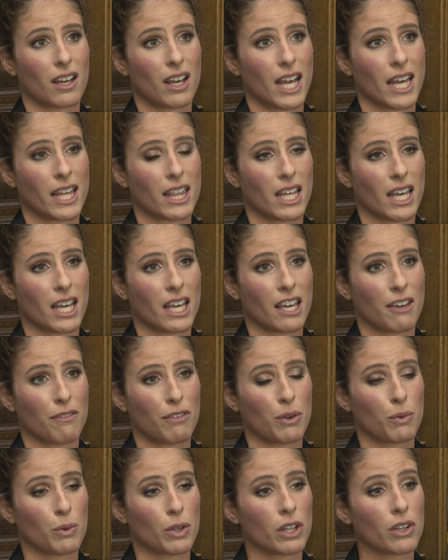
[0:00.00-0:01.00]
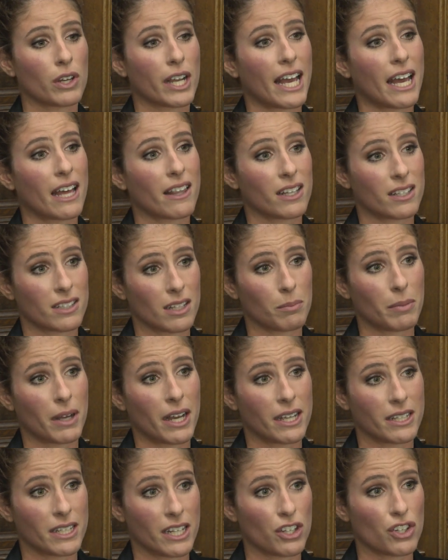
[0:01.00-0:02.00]
I think if you would look at the
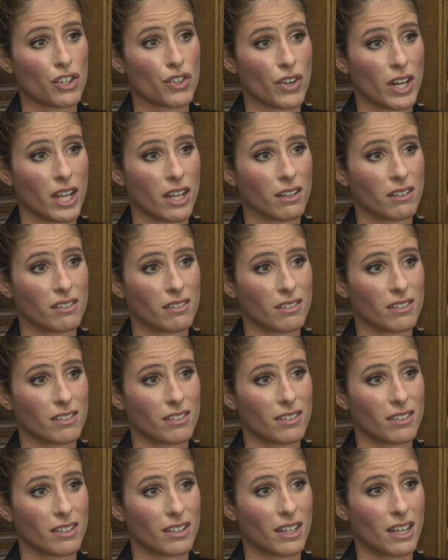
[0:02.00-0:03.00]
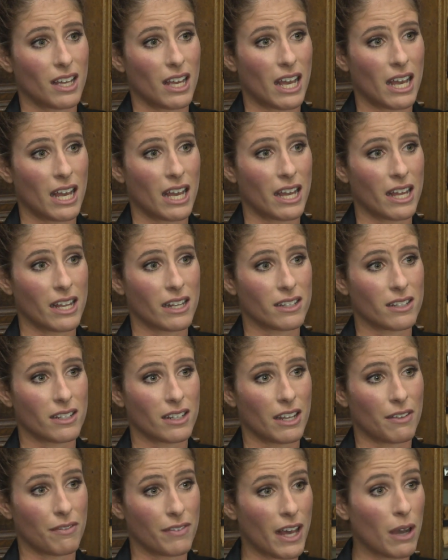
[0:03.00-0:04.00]
umpire's history and
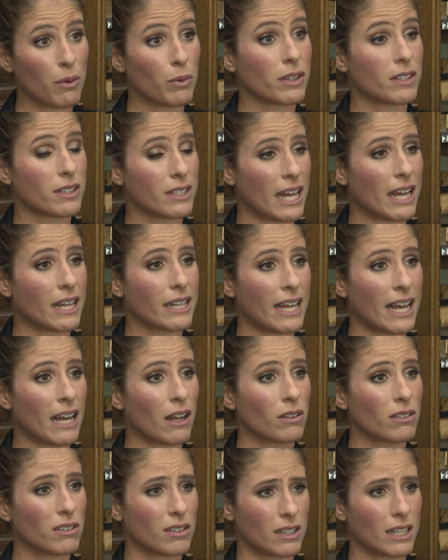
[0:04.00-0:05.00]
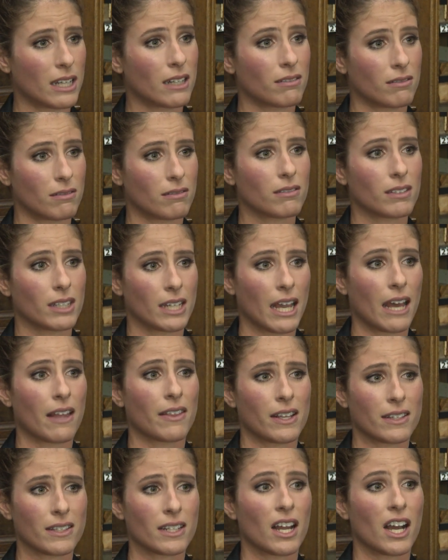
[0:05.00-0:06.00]
if that would stand out, then yeah,
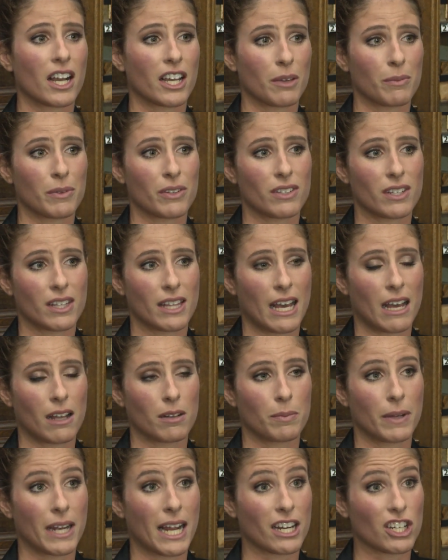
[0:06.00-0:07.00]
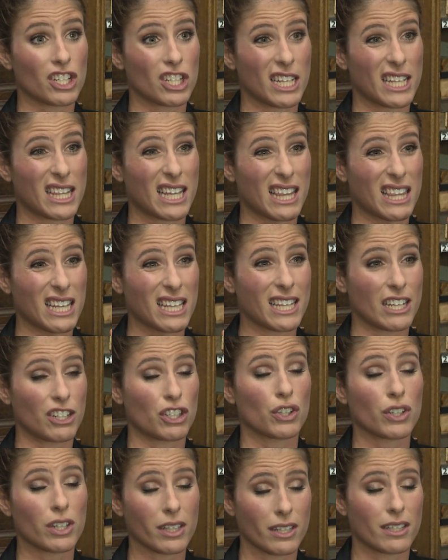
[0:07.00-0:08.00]
there's an argument to that. But actually, I think they
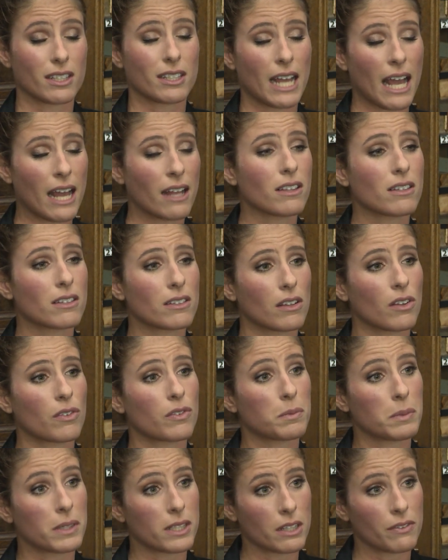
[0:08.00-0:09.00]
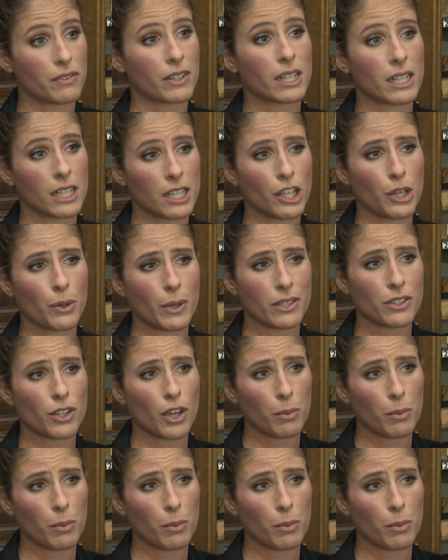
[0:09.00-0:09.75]
took the stats of specifically the US